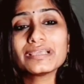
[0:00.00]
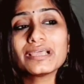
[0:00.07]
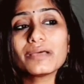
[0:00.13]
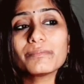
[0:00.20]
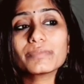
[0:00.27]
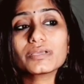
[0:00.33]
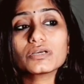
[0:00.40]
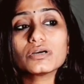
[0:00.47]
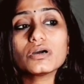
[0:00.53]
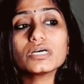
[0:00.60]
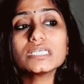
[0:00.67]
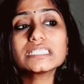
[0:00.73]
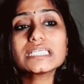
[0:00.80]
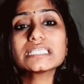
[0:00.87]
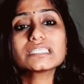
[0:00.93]

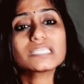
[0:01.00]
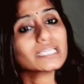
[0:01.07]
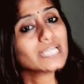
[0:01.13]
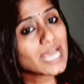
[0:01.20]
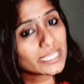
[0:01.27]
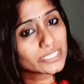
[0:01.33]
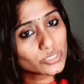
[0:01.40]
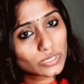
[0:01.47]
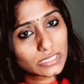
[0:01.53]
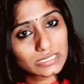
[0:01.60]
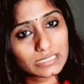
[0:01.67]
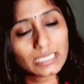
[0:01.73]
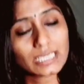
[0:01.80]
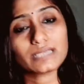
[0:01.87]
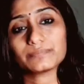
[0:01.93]
because it's a natural
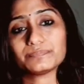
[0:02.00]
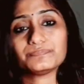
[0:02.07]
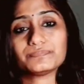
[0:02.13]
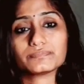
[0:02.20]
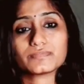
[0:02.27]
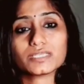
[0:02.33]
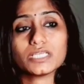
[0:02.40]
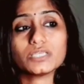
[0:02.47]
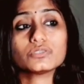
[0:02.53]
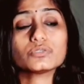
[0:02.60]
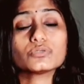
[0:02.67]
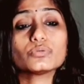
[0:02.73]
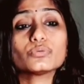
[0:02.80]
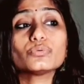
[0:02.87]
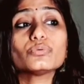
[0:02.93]
thing.
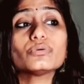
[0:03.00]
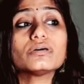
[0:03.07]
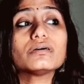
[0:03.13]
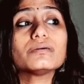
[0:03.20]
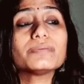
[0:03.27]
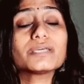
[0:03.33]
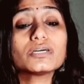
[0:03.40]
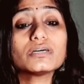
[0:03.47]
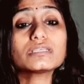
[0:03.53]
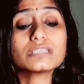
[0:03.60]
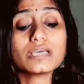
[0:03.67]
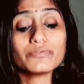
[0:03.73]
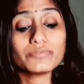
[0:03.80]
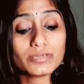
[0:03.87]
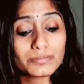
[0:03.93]
So because
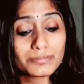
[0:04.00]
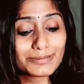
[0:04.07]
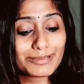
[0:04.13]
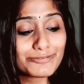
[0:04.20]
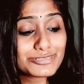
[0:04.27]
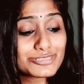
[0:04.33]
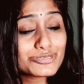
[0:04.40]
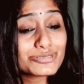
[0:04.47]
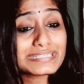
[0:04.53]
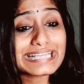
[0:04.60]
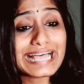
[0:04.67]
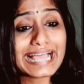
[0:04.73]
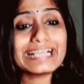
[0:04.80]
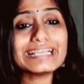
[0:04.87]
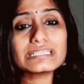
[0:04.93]
our
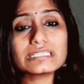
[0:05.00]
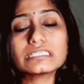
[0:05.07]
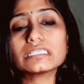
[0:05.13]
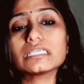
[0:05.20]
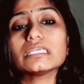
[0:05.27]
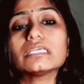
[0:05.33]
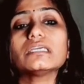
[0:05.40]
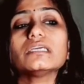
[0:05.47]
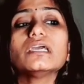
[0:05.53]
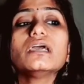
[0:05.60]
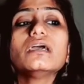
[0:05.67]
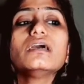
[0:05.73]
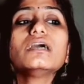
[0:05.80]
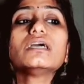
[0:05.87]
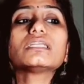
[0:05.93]
society
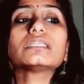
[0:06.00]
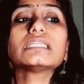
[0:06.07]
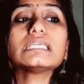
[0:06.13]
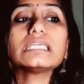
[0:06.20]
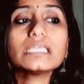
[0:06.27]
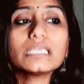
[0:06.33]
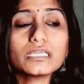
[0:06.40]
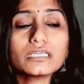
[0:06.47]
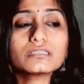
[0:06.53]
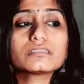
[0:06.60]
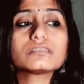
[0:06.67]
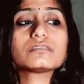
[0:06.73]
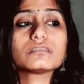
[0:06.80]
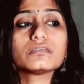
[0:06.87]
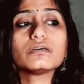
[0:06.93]

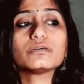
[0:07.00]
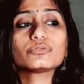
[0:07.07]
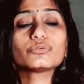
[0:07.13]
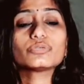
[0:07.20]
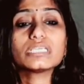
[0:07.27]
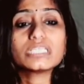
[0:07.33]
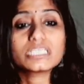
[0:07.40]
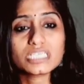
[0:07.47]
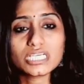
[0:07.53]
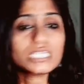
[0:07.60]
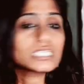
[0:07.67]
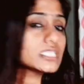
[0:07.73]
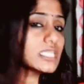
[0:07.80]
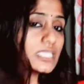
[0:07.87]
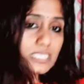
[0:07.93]
needs to
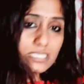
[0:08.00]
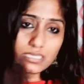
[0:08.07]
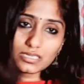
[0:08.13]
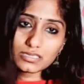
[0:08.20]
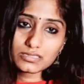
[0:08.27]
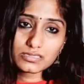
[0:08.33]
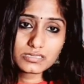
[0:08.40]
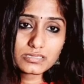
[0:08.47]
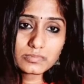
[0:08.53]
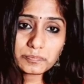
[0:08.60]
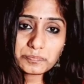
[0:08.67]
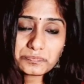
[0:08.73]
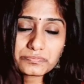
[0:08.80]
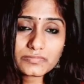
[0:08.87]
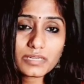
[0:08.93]
discuss these things,
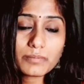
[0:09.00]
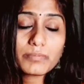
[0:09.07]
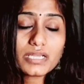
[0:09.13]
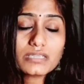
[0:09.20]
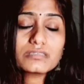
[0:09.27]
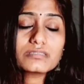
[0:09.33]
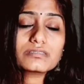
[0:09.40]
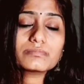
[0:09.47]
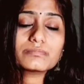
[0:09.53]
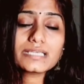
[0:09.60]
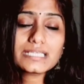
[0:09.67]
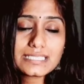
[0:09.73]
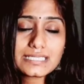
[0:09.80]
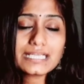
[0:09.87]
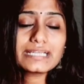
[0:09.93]
but
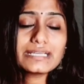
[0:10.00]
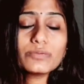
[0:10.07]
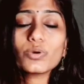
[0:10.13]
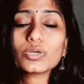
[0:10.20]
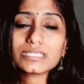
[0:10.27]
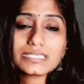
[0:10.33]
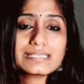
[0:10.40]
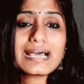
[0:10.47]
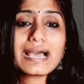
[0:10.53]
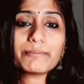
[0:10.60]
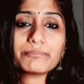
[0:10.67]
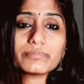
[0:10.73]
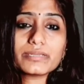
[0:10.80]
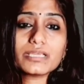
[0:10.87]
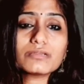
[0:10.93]
basically what is
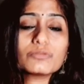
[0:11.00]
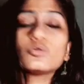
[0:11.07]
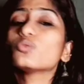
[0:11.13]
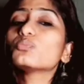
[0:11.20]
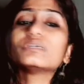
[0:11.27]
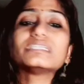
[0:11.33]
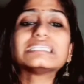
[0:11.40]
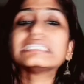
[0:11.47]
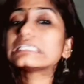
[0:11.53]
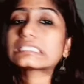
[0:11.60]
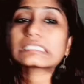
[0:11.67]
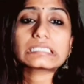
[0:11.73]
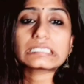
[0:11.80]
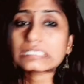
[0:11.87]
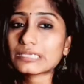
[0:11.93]
happening, nobody
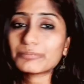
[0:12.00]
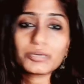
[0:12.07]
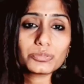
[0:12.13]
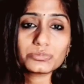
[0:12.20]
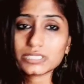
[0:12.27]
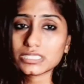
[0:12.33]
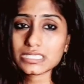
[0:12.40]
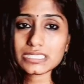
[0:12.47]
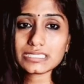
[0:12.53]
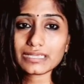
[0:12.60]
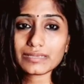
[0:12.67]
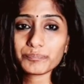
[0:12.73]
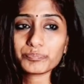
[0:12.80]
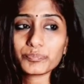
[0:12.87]
discuss about this thing.